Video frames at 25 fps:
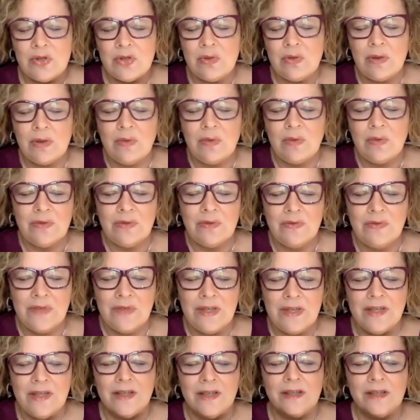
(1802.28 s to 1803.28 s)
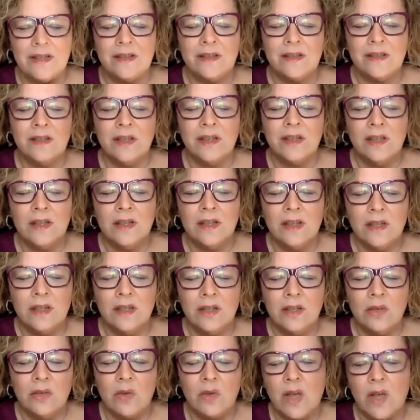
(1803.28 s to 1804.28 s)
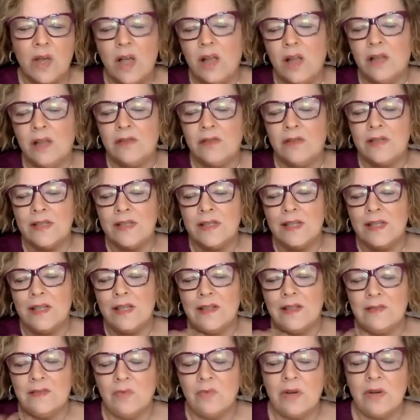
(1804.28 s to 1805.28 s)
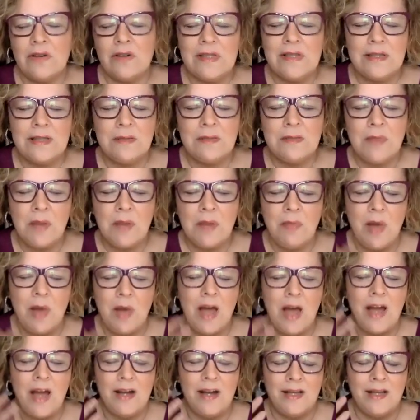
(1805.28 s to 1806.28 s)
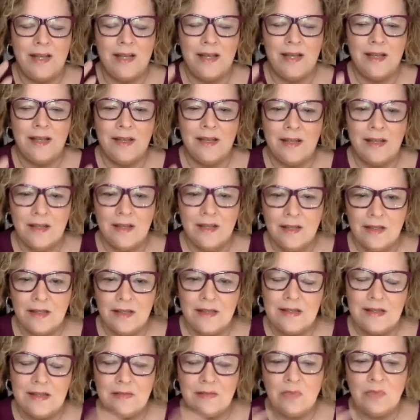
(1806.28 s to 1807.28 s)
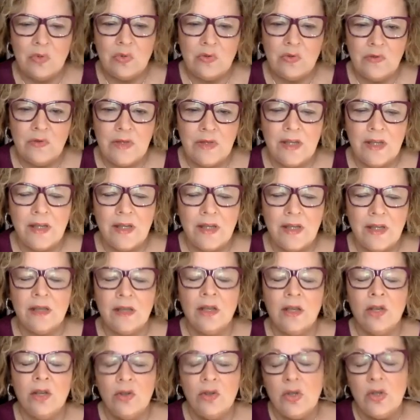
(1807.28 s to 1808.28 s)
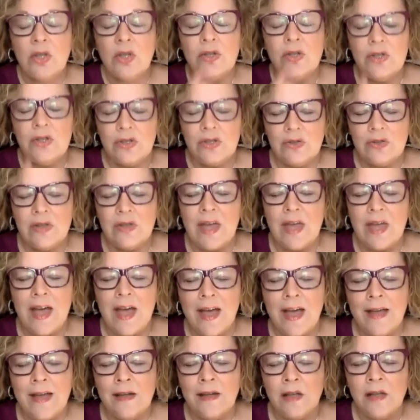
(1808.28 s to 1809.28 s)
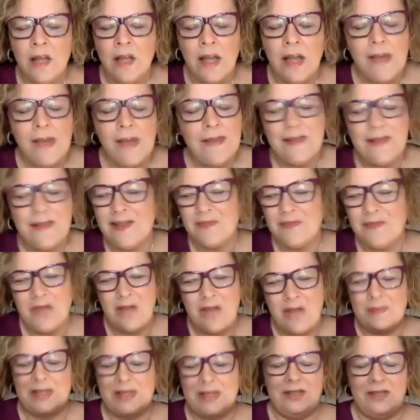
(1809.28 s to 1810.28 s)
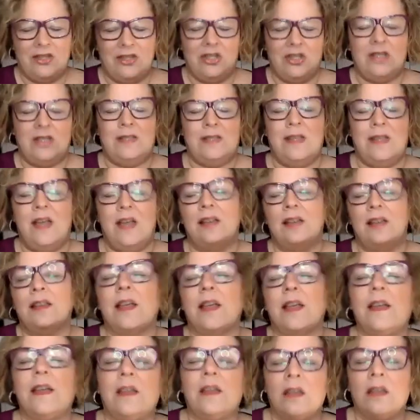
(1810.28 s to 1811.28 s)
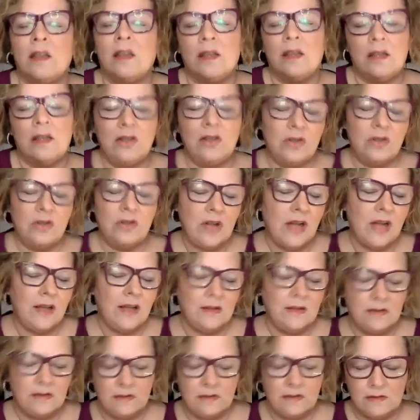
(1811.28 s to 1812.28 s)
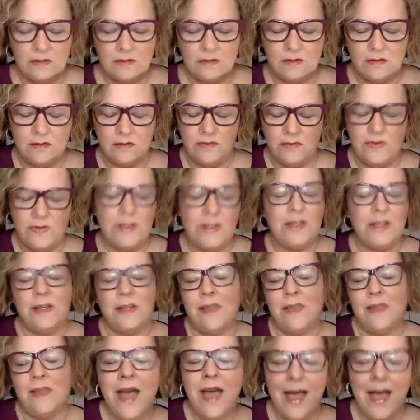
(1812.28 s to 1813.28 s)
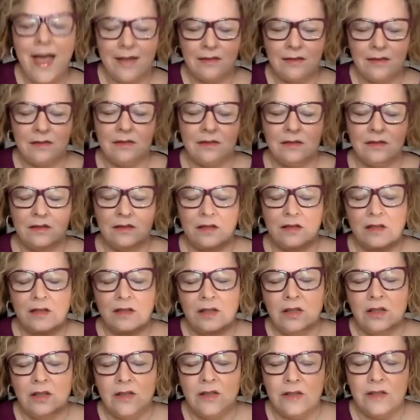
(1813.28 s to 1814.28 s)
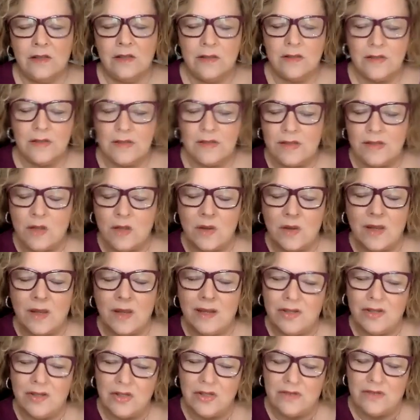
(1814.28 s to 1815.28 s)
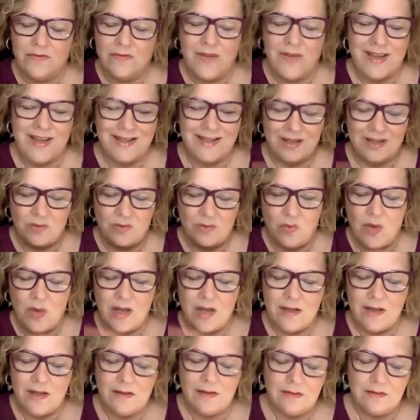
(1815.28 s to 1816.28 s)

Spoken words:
do I want to feel? What color is it? Where is it in my body? Is it moving? You can do that. And then sometimes it's just not like, you're not feeling that. So like just finding what